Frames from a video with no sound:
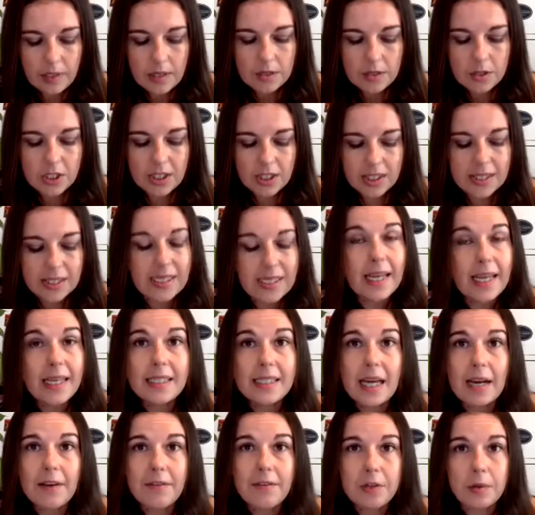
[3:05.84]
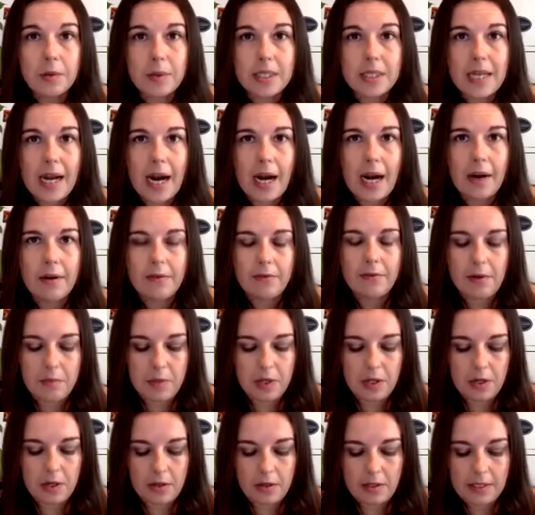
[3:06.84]
Just days after retiring from the
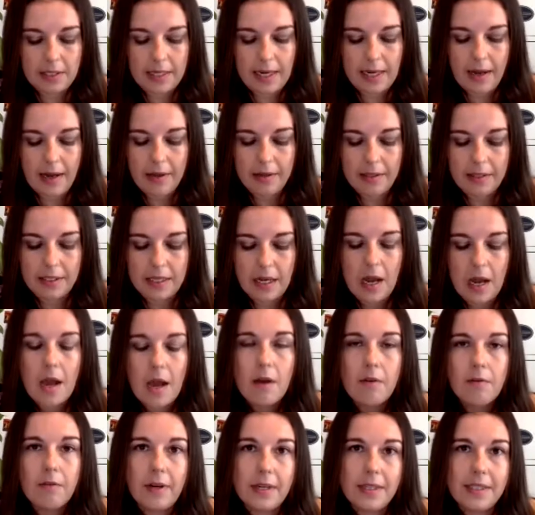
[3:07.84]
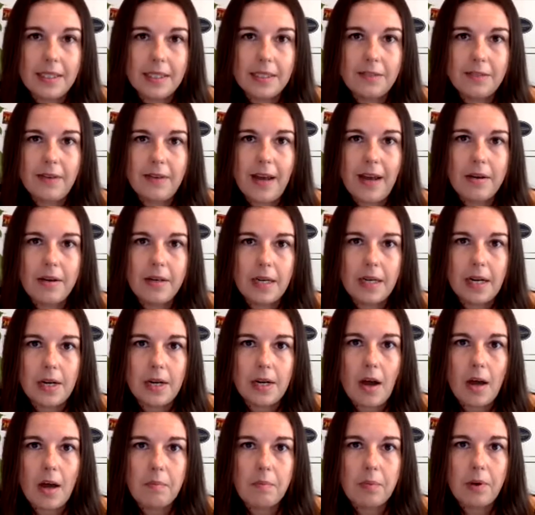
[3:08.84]
Girl Scouts, Frances founded a
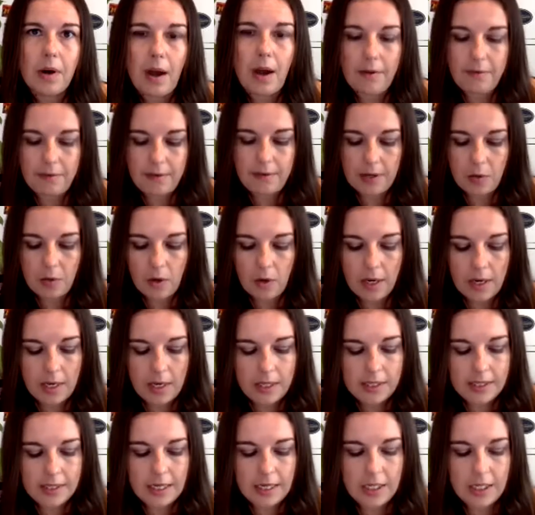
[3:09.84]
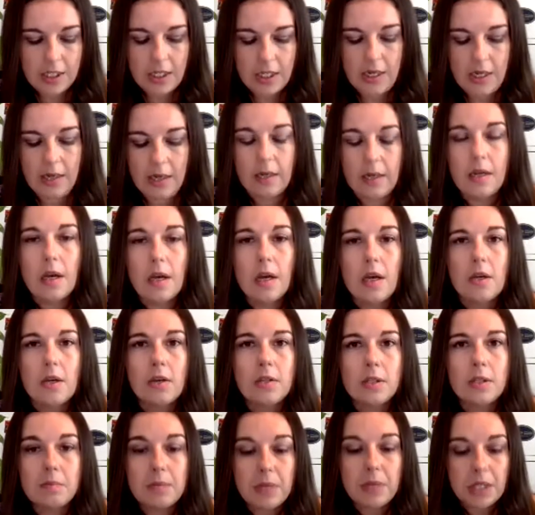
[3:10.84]
nonprofit organization
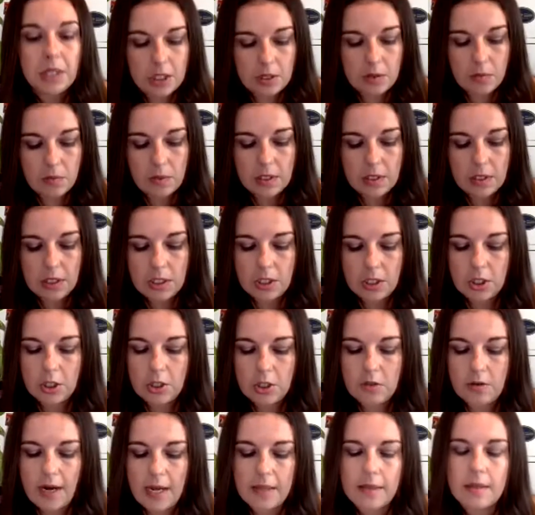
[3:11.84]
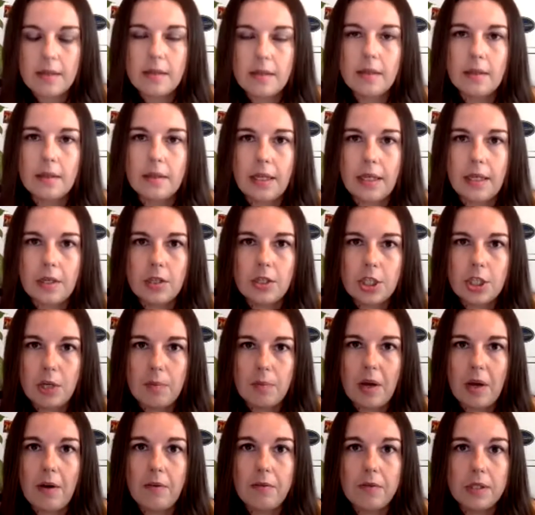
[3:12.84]
whose mission was to strengthen the
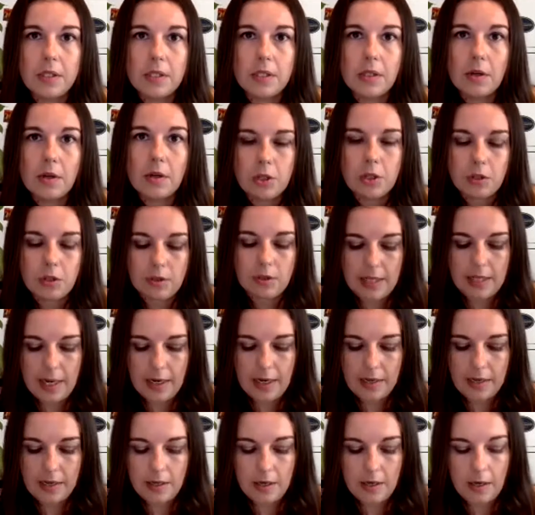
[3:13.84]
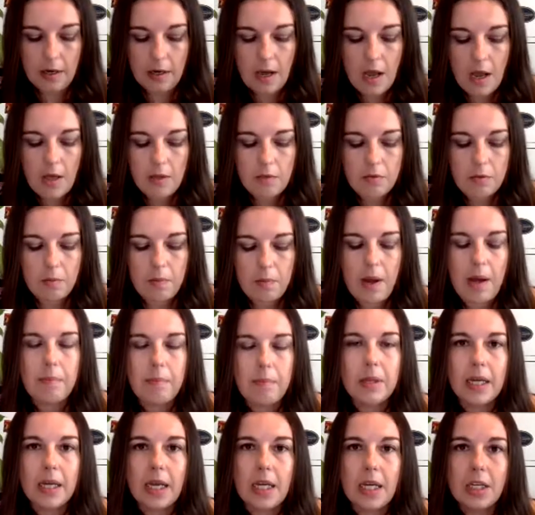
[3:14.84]
leadership of the social sector through
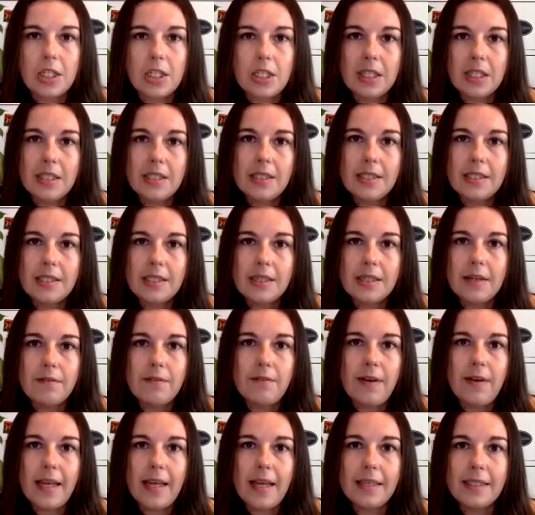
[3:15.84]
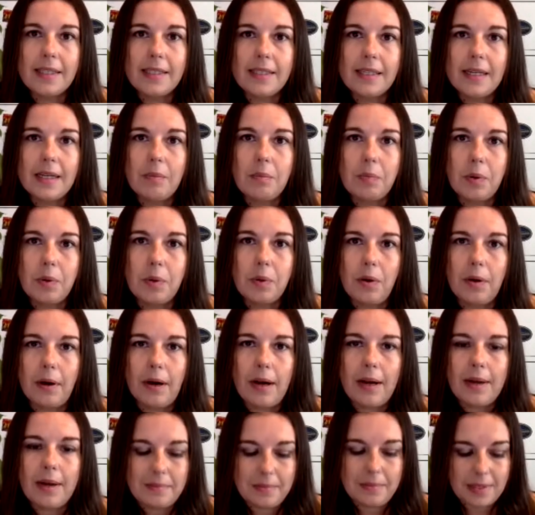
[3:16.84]
publications, events, and
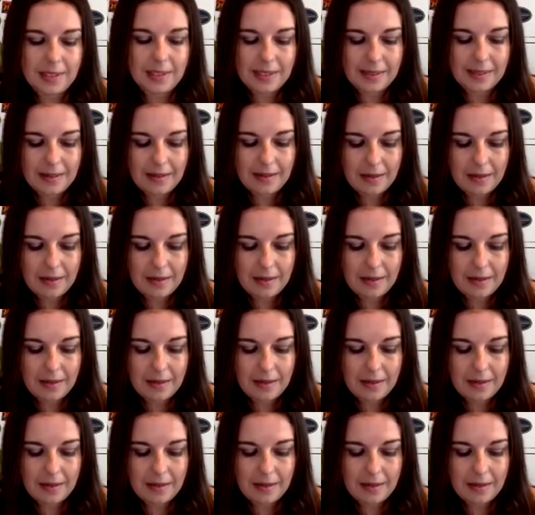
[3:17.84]
programs.